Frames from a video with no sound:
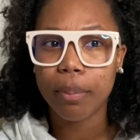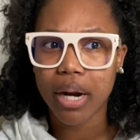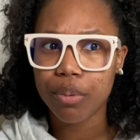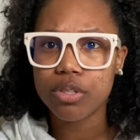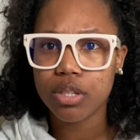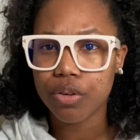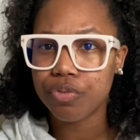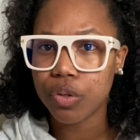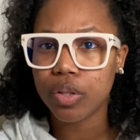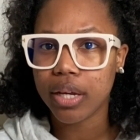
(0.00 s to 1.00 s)
but I would see a
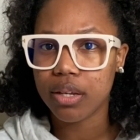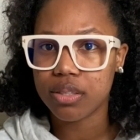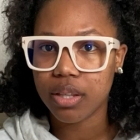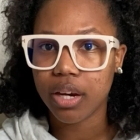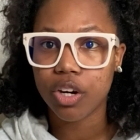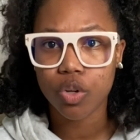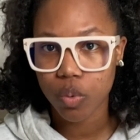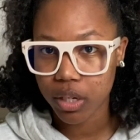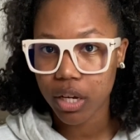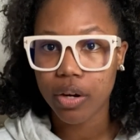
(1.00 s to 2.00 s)
few ladies there who
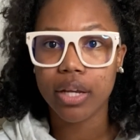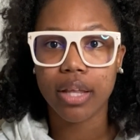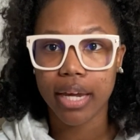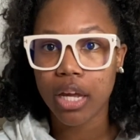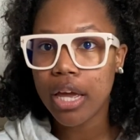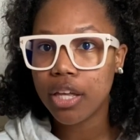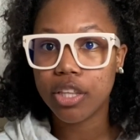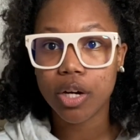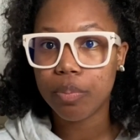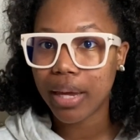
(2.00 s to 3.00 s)
would carry like
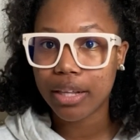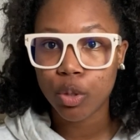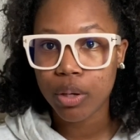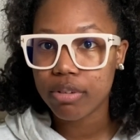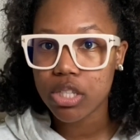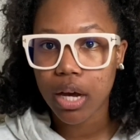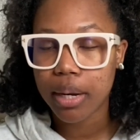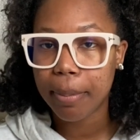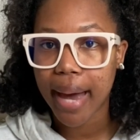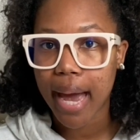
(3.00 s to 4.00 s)
their big Louis
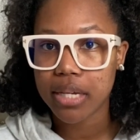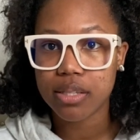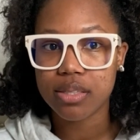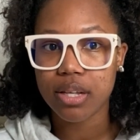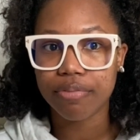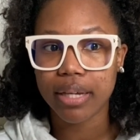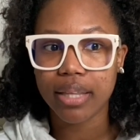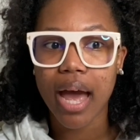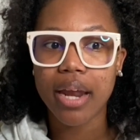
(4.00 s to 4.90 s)
Vuitton bags and stuff like that.